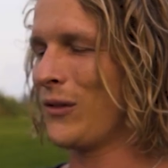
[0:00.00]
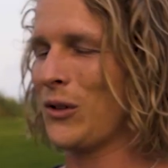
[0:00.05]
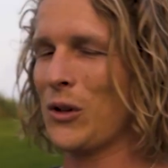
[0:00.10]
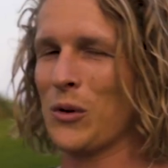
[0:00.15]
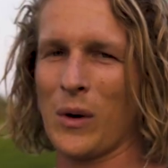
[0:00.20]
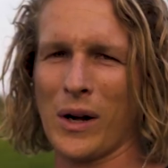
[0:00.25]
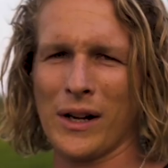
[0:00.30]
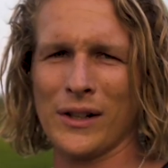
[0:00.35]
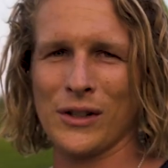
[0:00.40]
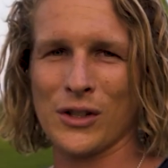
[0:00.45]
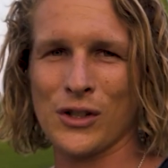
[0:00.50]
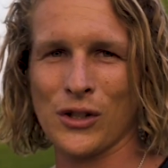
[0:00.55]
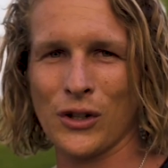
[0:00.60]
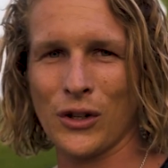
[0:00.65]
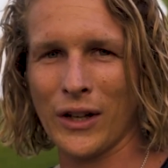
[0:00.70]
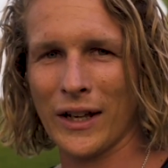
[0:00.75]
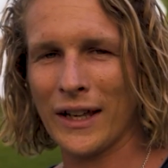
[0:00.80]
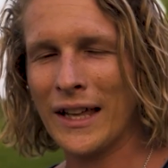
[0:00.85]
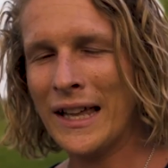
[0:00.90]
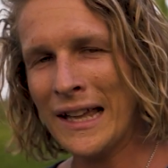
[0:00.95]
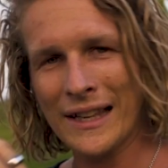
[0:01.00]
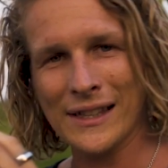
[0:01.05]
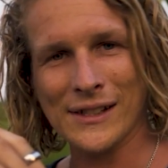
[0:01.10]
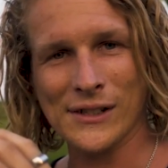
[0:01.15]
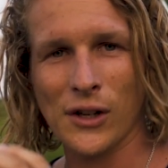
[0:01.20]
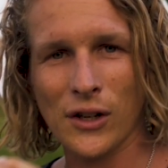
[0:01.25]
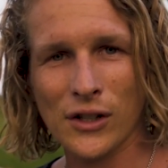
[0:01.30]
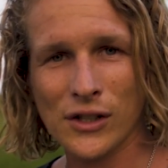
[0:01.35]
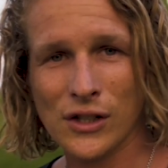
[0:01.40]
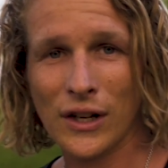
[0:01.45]
of you while you're shooting, as
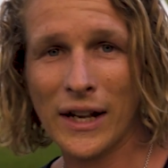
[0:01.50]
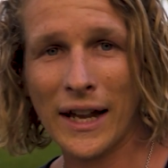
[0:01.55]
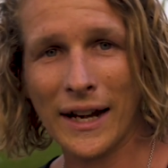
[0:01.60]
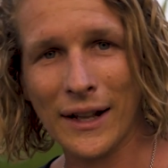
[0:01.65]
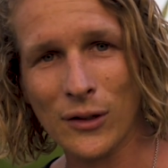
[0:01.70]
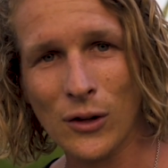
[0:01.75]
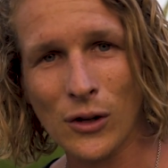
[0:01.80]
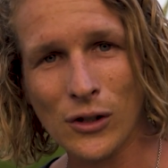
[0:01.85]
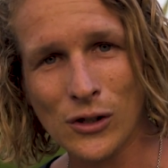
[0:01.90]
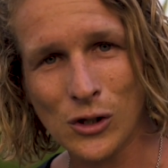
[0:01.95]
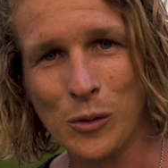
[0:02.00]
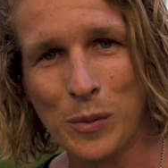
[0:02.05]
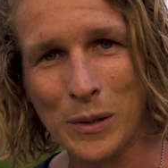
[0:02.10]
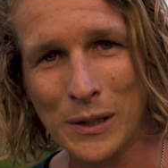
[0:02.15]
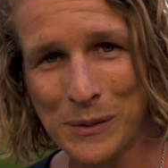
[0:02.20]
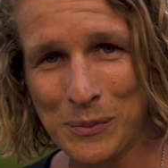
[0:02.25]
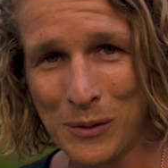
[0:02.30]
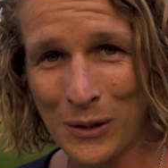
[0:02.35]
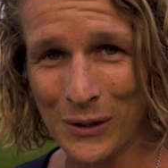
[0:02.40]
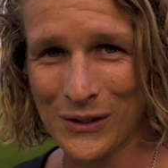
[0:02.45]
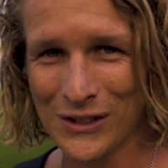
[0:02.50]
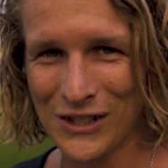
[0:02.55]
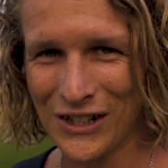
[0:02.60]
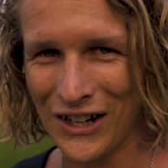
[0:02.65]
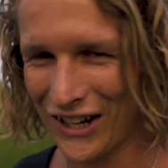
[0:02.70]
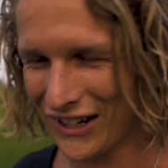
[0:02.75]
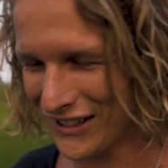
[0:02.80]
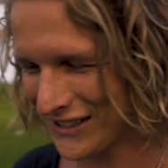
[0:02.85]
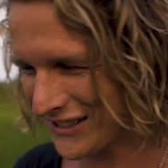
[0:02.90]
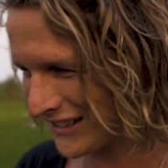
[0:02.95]
long as you're getting those super smooth
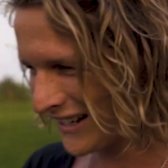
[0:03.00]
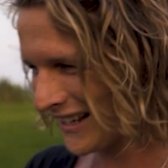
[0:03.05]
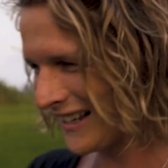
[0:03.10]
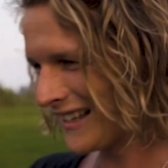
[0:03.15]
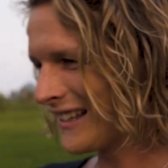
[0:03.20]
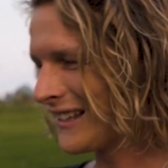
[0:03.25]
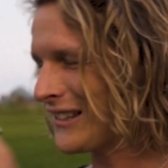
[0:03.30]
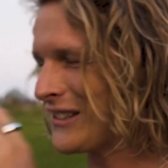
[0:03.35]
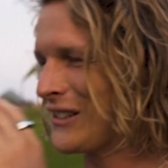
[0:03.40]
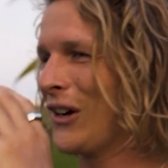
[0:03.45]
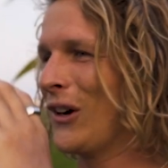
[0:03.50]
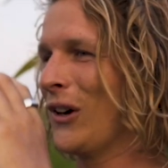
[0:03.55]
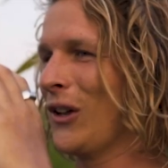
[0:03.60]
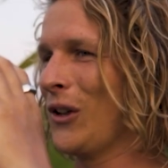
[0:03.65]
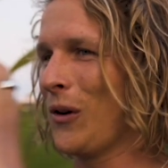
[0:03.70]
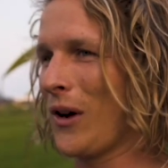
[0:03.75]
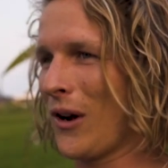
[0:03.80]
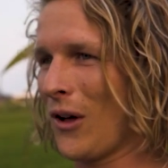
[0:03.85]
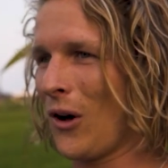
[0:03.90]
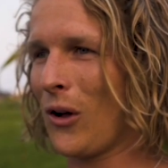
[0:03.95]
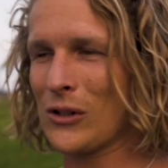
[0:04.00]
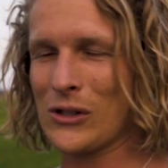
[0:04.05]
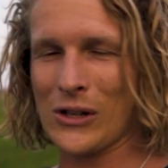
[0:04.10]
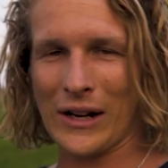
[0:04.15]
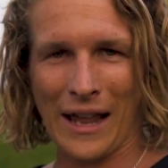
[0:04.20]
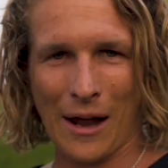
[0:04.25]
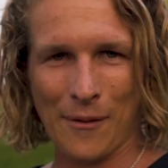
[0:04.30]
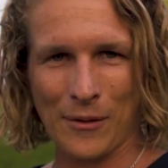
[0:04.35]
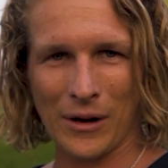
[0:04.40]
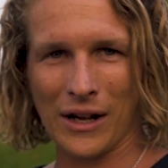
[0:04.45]
shots. So you want to hold your
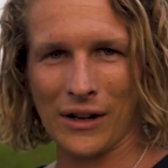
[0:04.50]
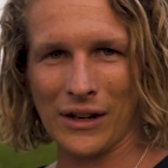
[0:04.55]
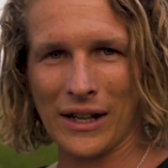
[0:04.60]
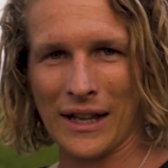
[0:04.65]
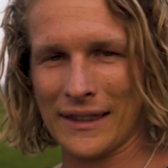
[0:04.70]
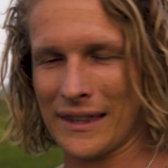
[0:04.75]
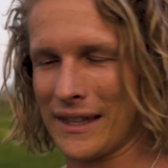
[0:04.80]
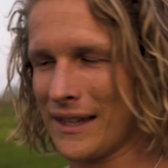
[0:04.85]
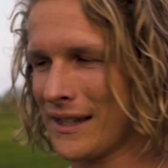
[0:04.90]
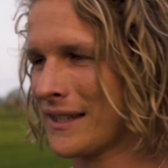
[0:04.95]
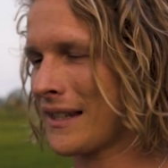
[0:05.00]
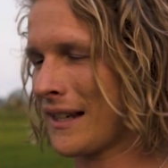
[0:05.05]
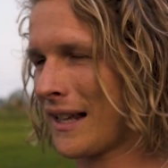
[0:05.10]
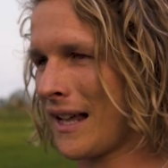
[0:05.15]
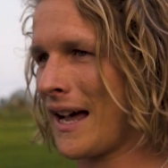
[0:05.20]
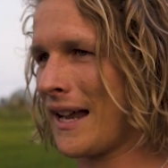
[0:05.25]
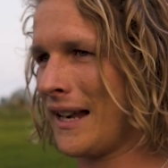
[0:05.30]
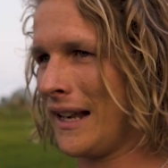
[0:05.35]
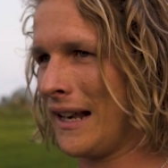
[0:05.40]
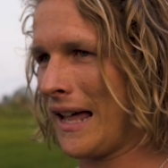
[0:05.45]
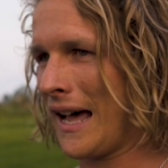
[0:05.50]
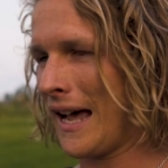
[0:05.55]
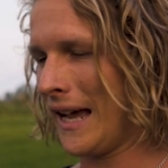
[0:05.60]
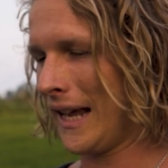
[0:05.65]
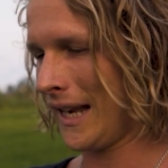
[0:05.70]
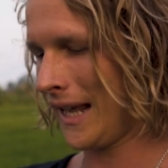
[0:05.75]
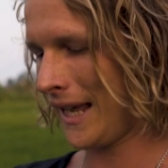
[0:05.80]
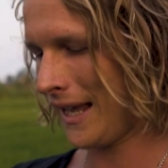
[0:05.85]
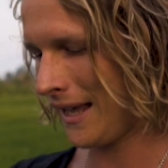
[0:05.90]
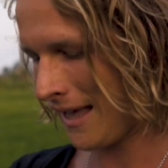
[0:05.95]
camera out like this, kind of
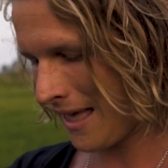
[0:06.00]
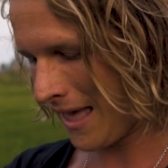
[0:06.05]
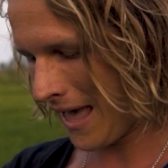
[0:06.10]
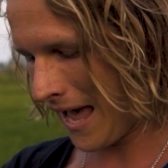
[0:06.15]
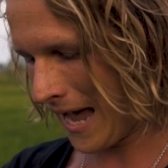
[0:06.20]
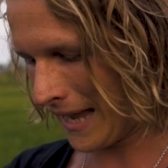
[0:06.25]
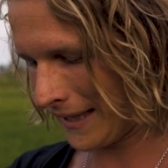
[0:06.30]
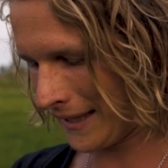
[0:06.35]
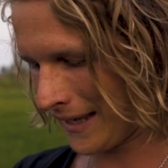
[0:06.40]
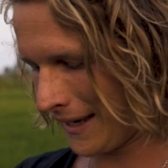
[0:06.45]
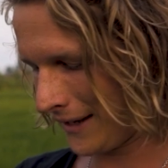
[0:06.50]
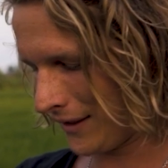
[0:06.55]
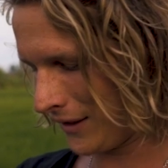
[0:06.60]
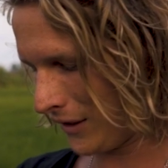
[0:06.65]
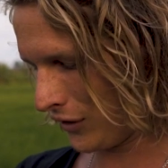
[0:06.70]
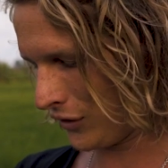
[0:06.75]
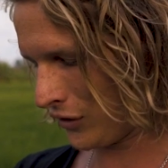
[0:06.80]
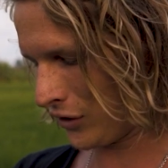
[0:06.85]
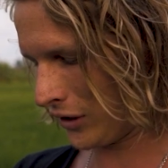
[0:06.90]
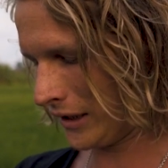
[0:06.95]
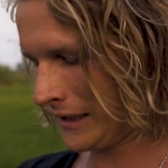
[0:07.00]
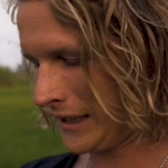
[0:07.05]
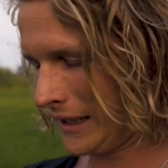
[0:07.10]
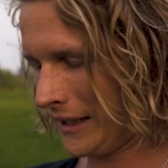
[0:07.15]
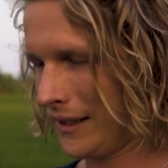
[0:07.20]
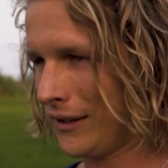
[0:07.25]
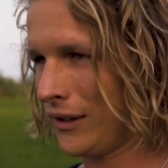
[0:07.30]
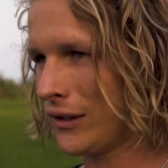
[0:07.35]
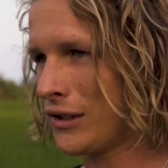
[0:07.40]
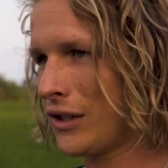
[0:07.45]
lightly, and then just
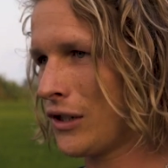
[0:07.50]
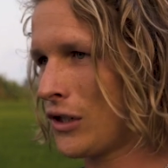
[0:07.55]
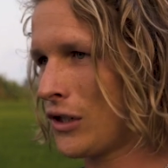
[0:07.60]
heel to